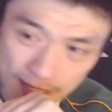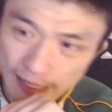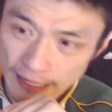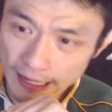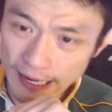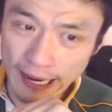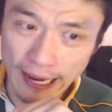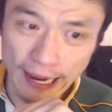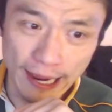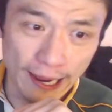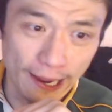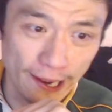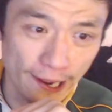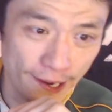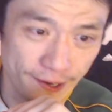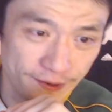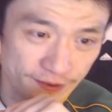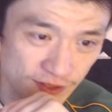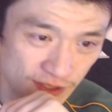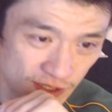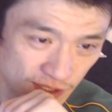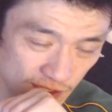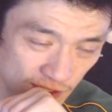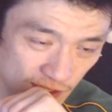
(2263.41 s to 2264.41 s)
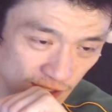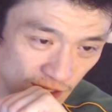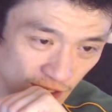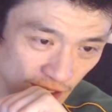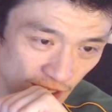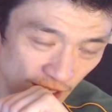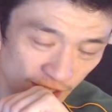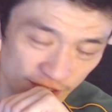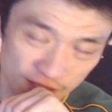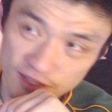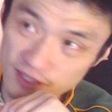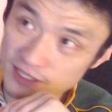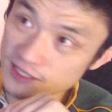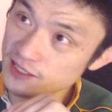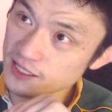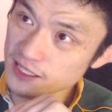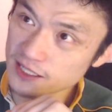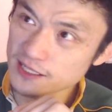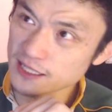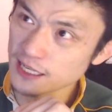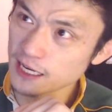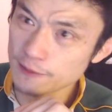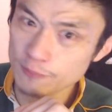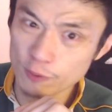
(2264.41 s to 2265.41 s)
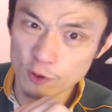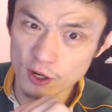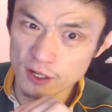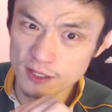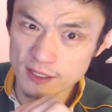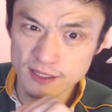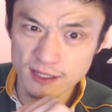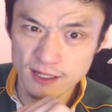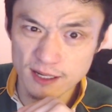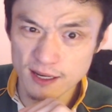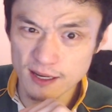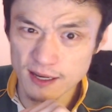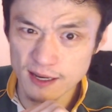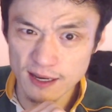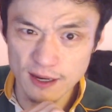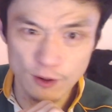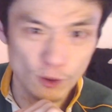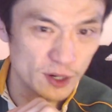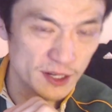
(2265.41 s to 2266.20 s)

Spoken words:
and 16 points to